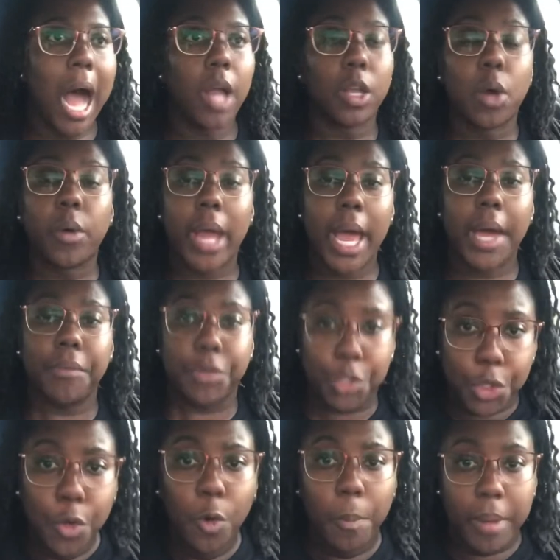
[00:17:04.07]
long have
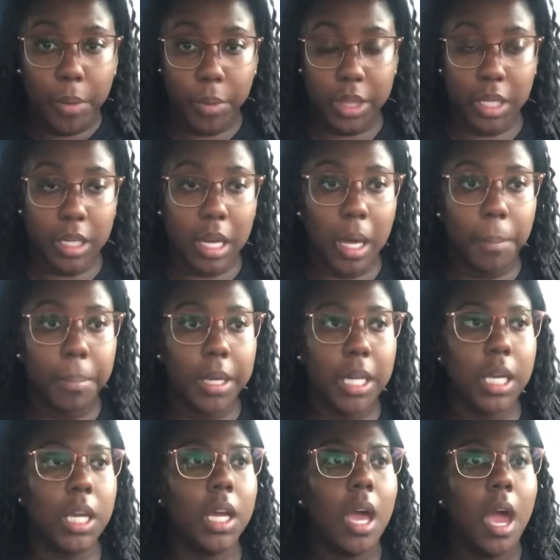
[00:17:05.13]
you been with the
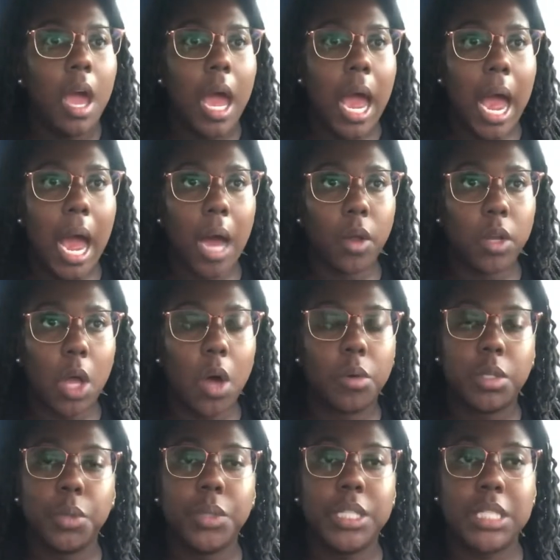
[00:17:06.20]
company? How long
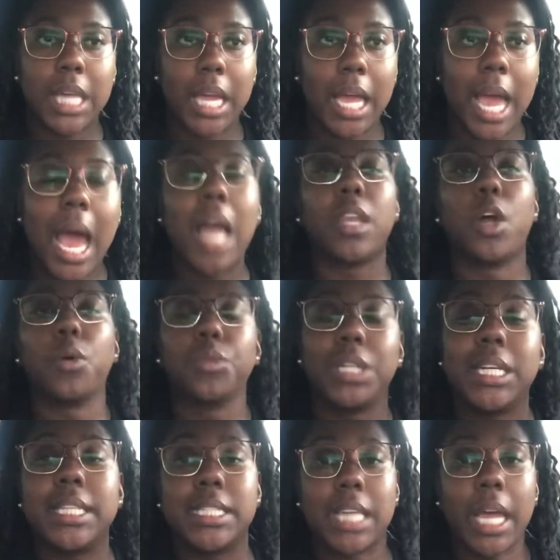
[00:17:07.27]
do it ta- how long
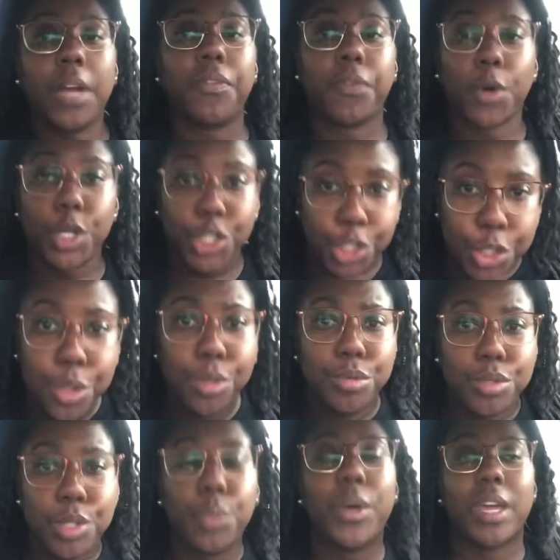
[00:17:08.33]
did it take for you
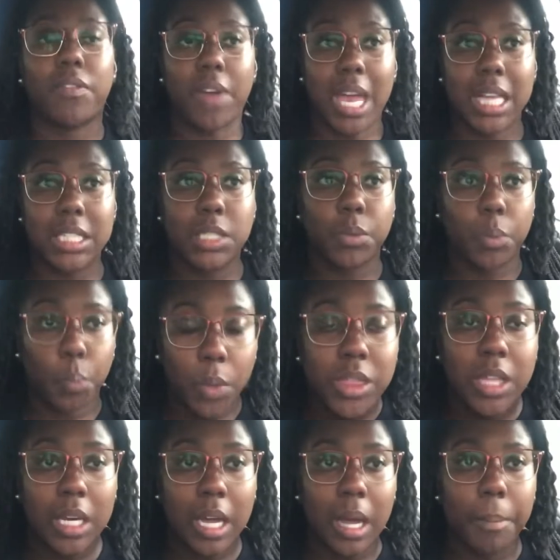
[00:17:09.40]
to advance with
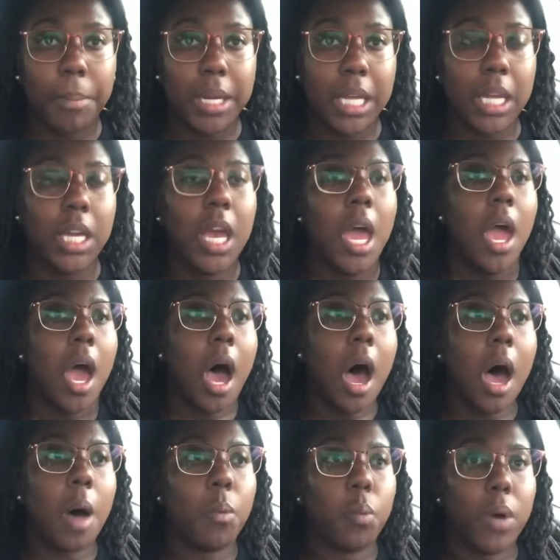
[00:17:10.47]
the company?
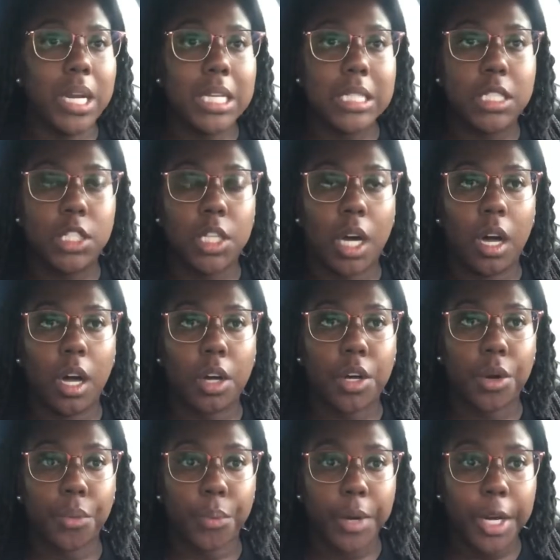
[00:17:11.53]
Um, what is the
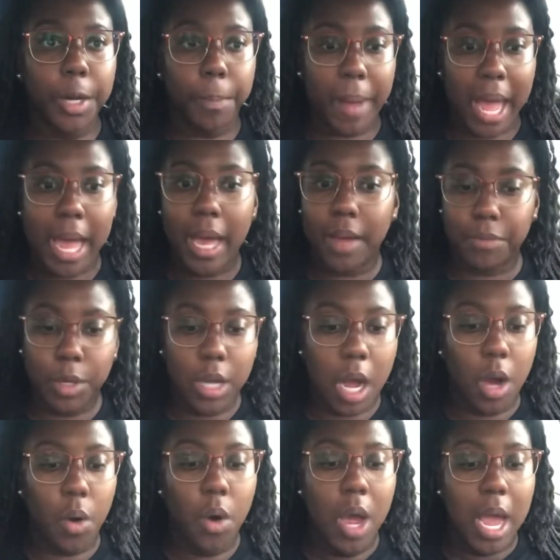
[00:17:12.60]
career path, you
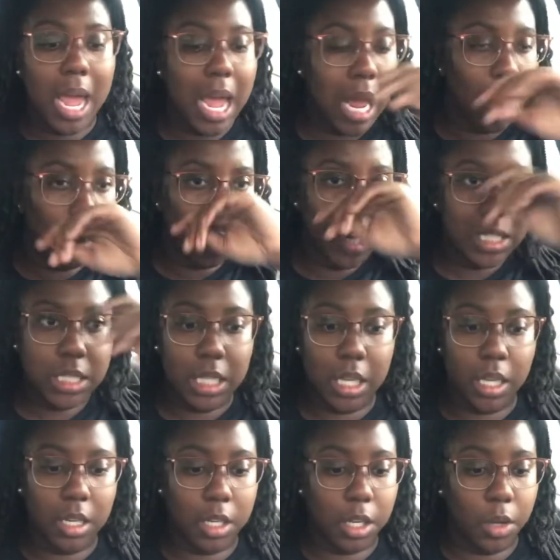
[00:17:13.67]
know, and what is
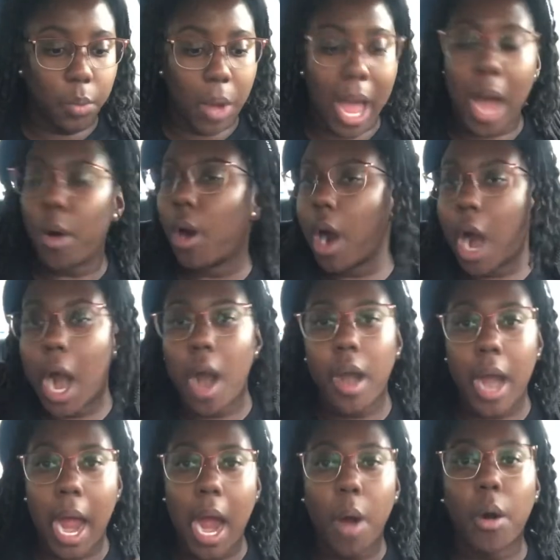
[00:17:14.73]
the how how
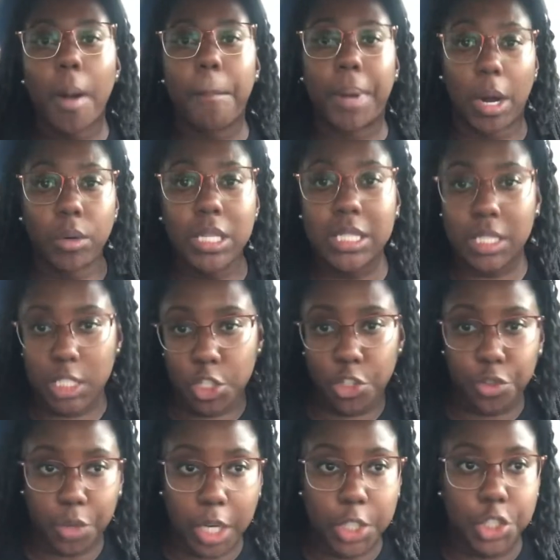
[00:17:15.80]
how are bonuses
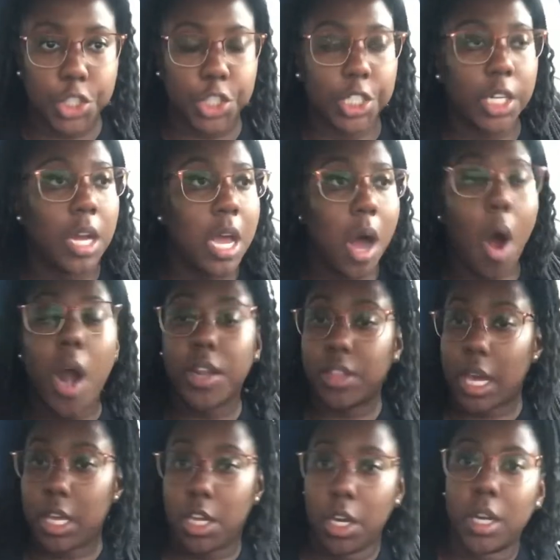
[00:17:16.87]
structured? Are they
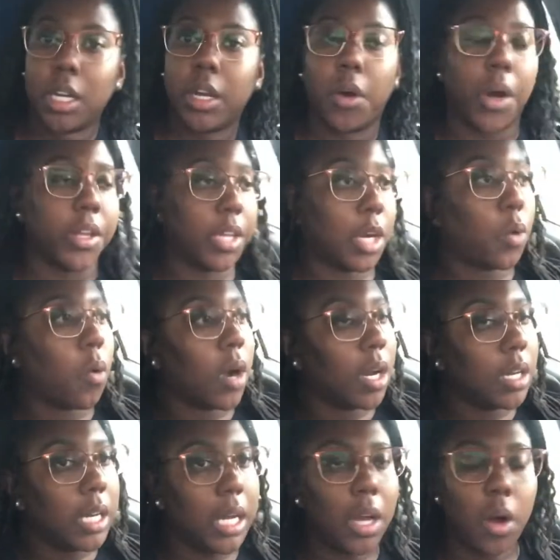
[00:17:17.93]
yearly or are they
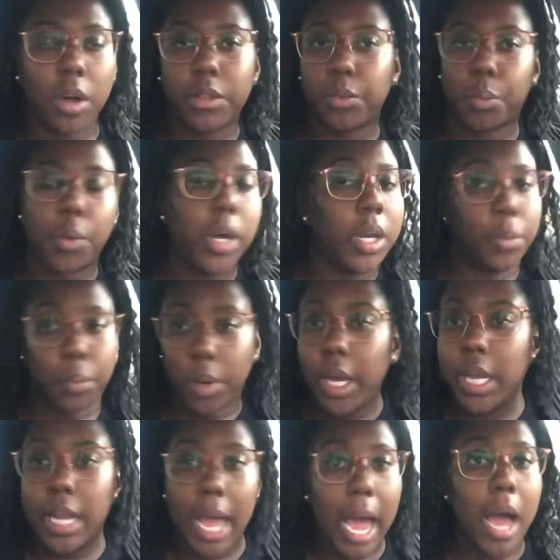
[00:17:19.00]
quarterly or what
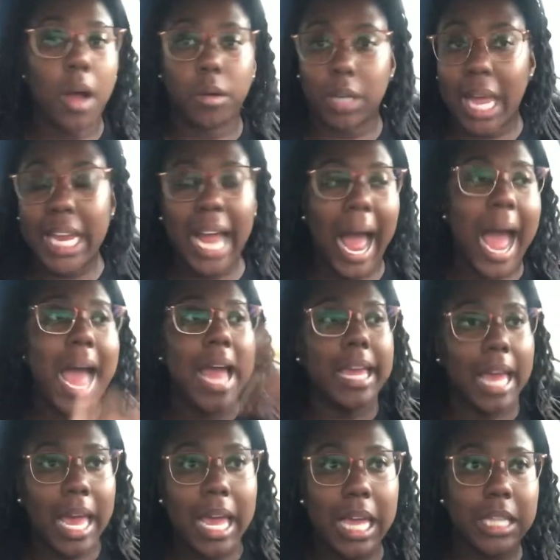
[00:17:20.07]
what how like I
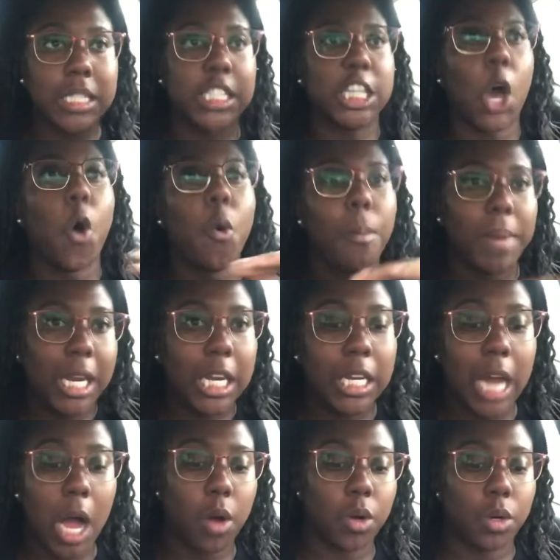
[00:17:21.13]
ask so many
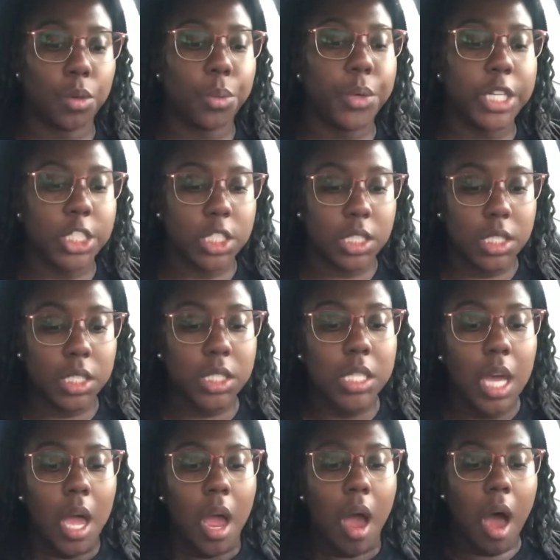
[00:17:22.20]
doggone questions.
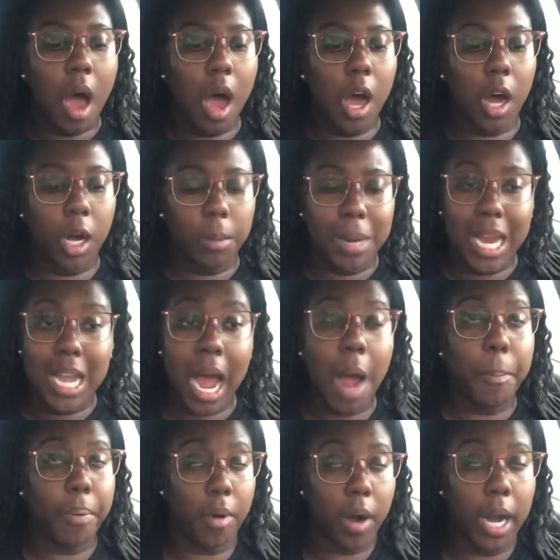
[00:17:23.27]
Um, and I
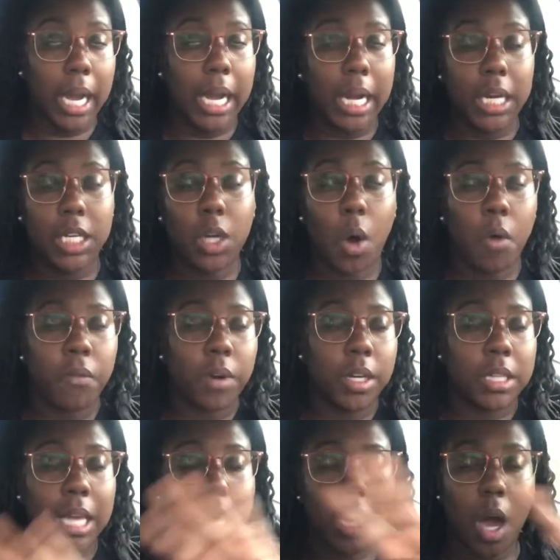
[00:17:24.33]
prayed over
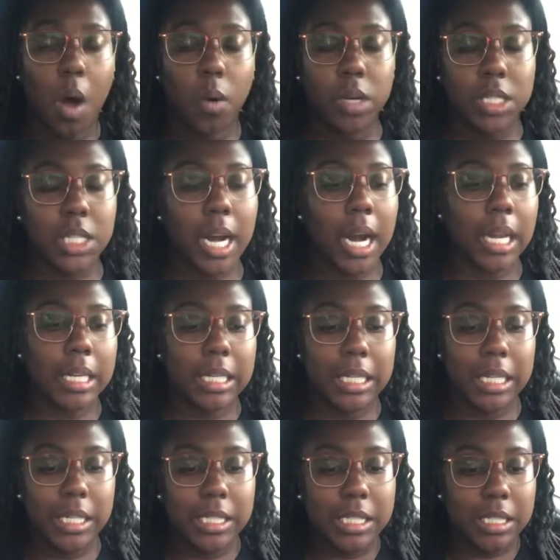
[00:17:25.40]
that whole entire
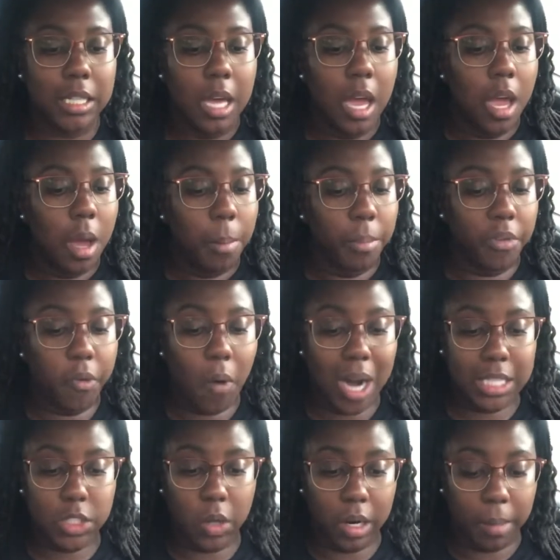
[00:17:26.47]
list before I
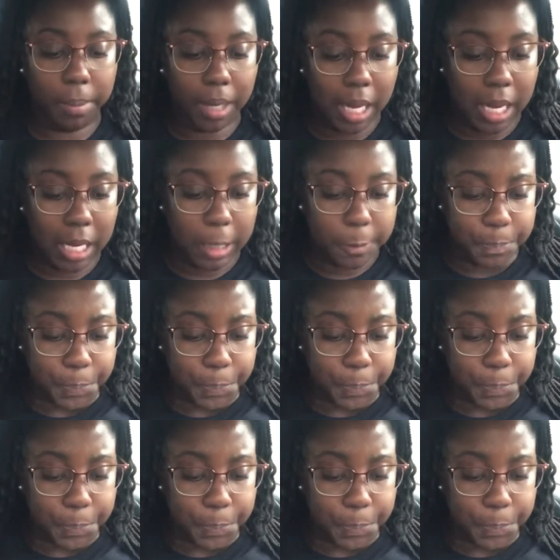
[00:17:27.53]
started applying.